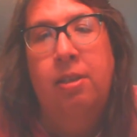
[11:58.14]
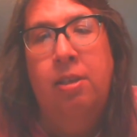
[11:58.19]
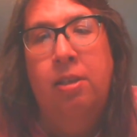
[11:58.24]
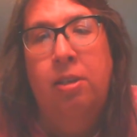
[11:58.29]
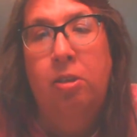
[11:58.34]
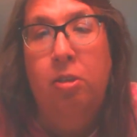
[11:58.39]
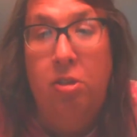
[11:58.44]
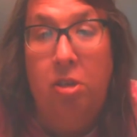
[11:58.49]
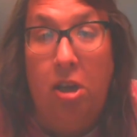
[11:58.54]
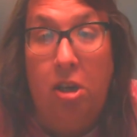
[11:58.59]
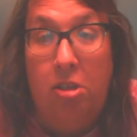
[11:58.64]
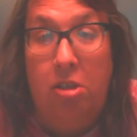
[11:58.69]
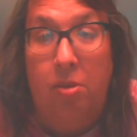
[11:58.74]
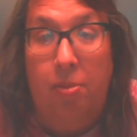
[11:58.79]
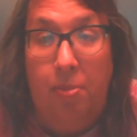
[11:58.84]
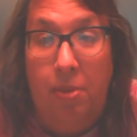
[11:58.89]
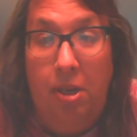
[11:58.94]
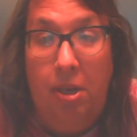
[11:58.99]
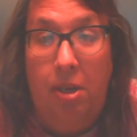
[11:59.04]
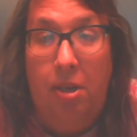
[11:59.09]
You talk to
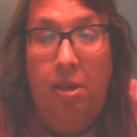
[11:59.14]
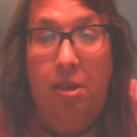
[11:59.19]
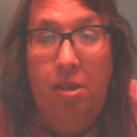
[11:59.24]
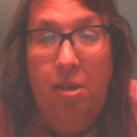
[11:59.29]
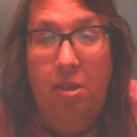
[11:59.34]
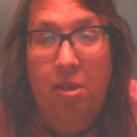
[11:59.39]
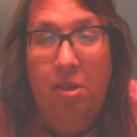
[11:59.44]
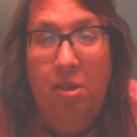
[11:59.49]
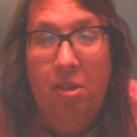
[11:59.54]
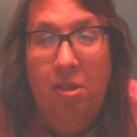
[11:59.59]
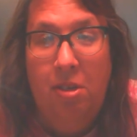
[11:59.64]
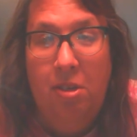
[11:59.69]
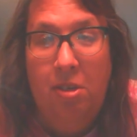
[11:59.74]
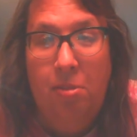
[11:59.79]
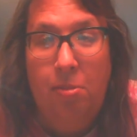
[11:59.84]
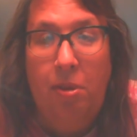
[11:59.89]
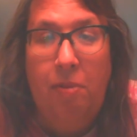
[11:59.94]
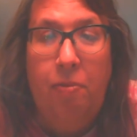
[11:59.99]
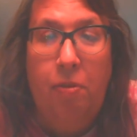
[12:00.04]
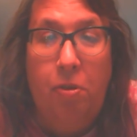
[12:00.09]
me,
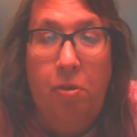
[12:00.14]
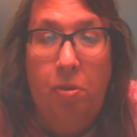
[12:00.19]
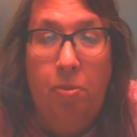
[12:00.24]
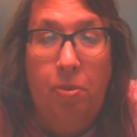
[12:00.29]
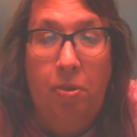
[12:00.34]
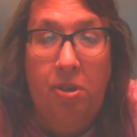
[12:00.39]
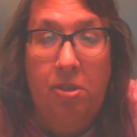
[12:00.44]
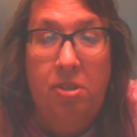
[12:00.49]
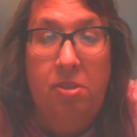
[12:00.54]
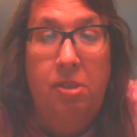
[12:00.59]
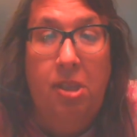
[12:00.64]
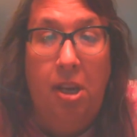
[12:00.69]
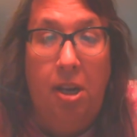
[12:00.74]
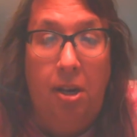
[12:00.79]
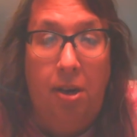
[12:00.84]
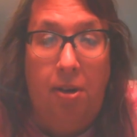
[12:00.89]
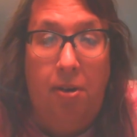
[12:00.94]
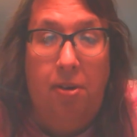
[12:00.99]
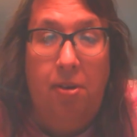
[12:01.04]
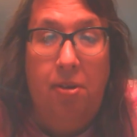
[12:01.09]
my focal point's
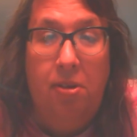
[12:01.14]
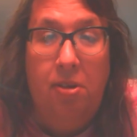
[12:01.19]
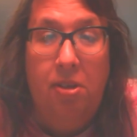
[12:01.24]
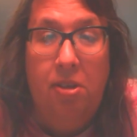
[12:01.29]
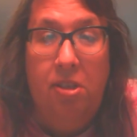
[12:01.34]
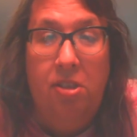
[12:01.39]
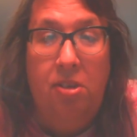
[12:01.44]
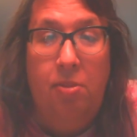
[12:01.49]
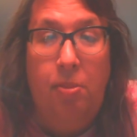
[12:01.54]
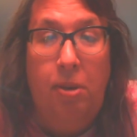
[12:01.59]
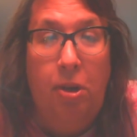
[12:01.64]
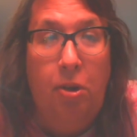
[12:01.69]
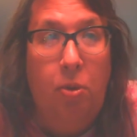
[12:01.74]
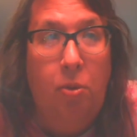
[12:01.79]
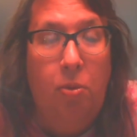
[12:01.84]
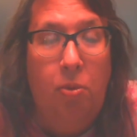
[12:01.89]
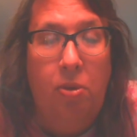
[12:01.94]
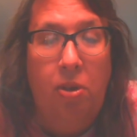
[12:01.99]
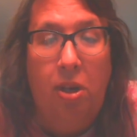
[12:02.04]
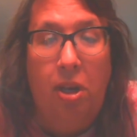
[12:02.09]
there. It doesn't
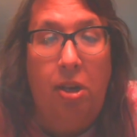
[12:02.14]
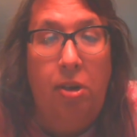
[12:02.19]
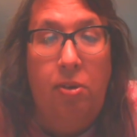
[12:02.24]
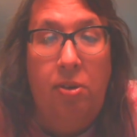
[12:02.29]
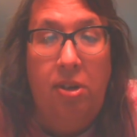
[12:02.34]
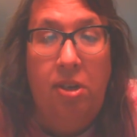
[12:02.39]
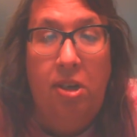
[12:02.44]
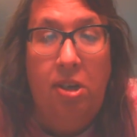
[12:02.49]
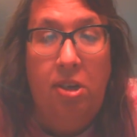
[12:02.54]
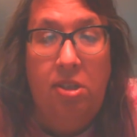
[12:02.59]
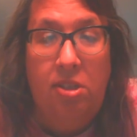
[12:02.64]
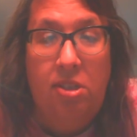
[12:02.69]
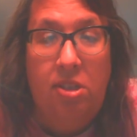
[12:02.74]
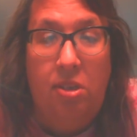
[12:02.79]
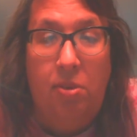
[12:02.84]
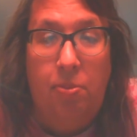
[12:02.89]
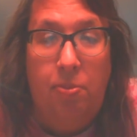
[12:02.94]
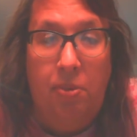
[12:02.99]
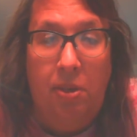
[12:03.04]
matter, I don't need to see a